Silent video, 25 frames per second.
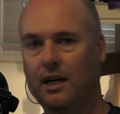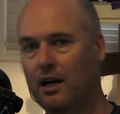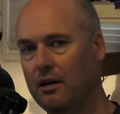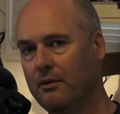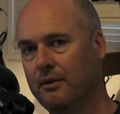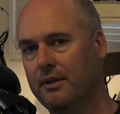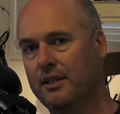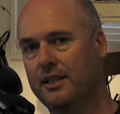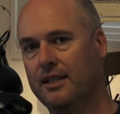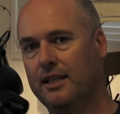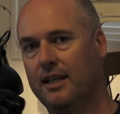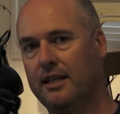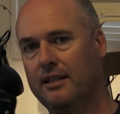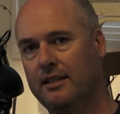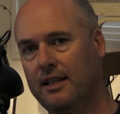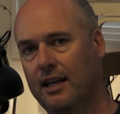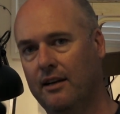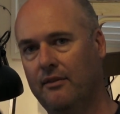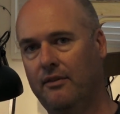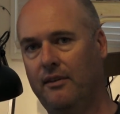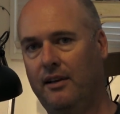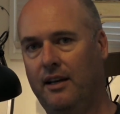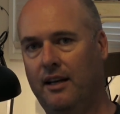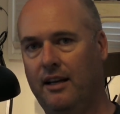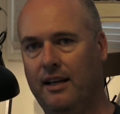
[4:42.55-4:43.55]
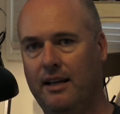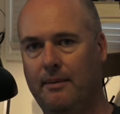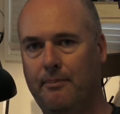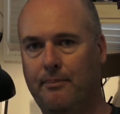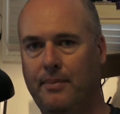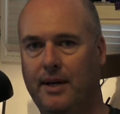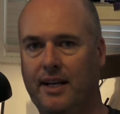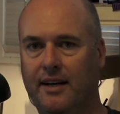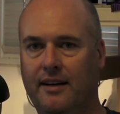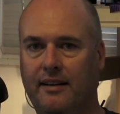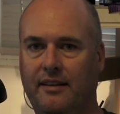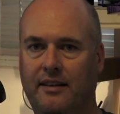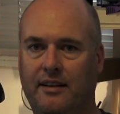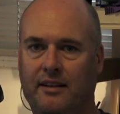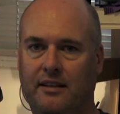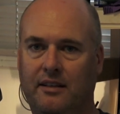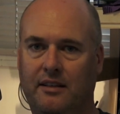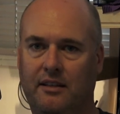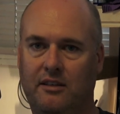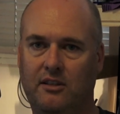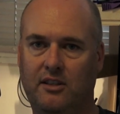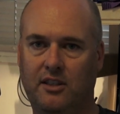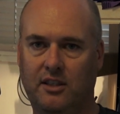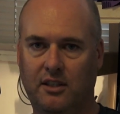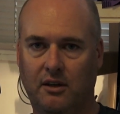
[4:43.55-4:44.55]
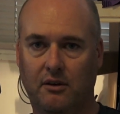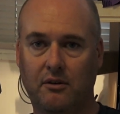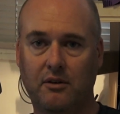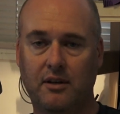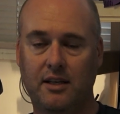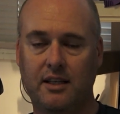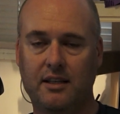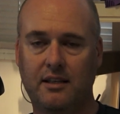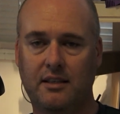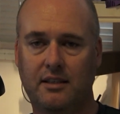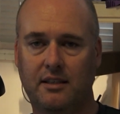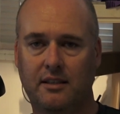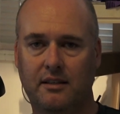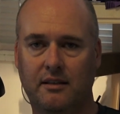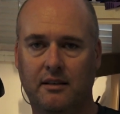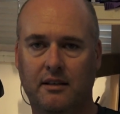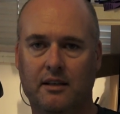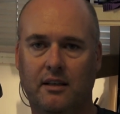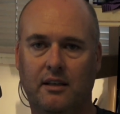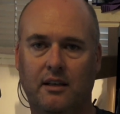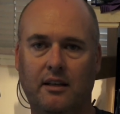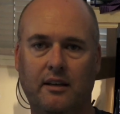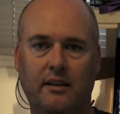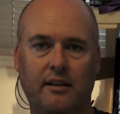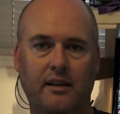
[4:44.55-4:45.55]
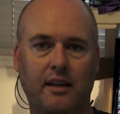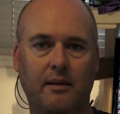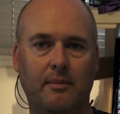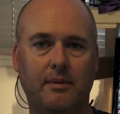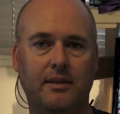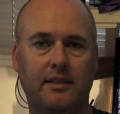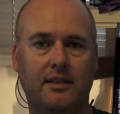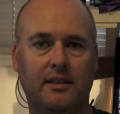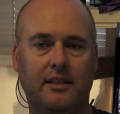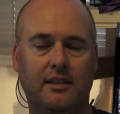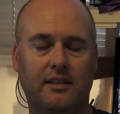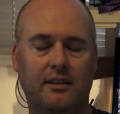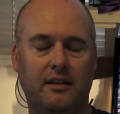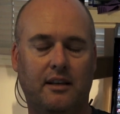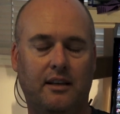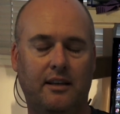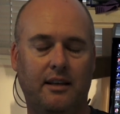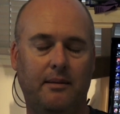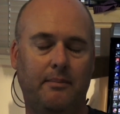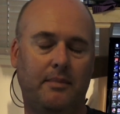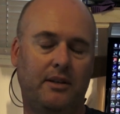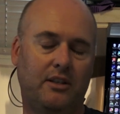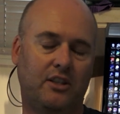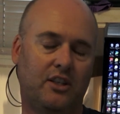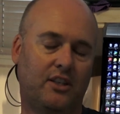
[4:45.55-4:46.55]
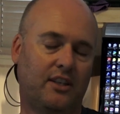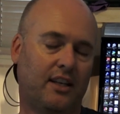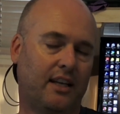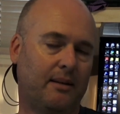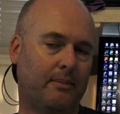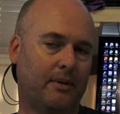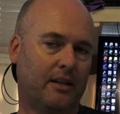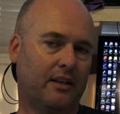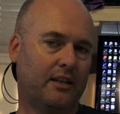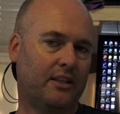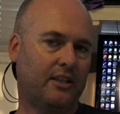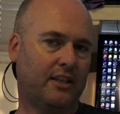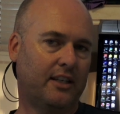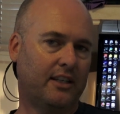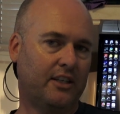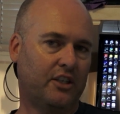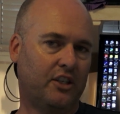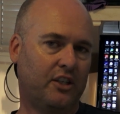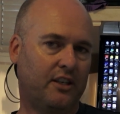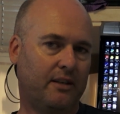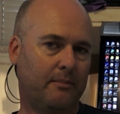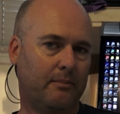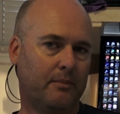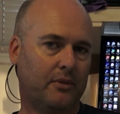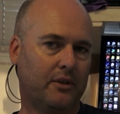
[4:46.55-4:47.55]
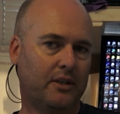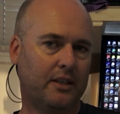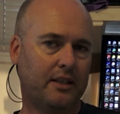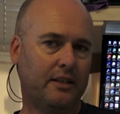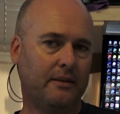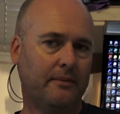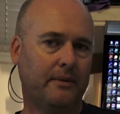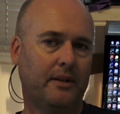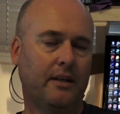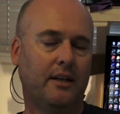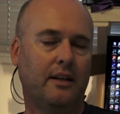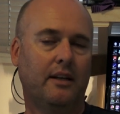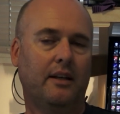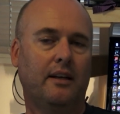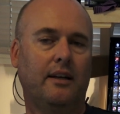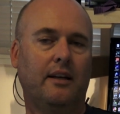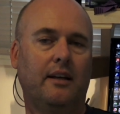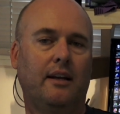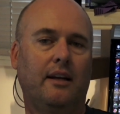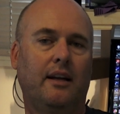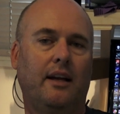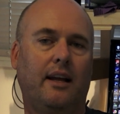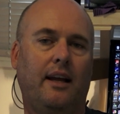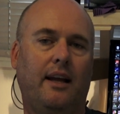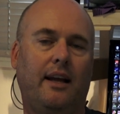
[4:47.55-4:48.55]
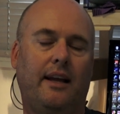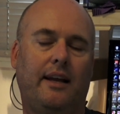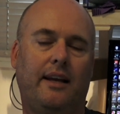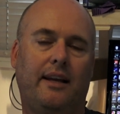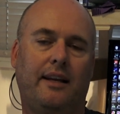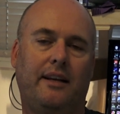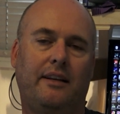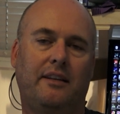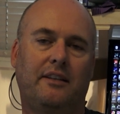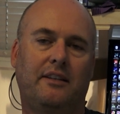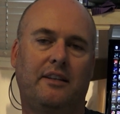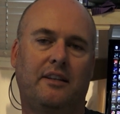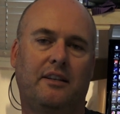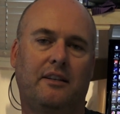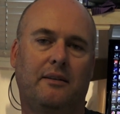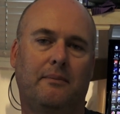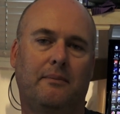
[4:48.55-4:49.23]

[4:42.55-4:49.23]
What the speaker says: I would say definitely better than Sony's image stabilization in body, and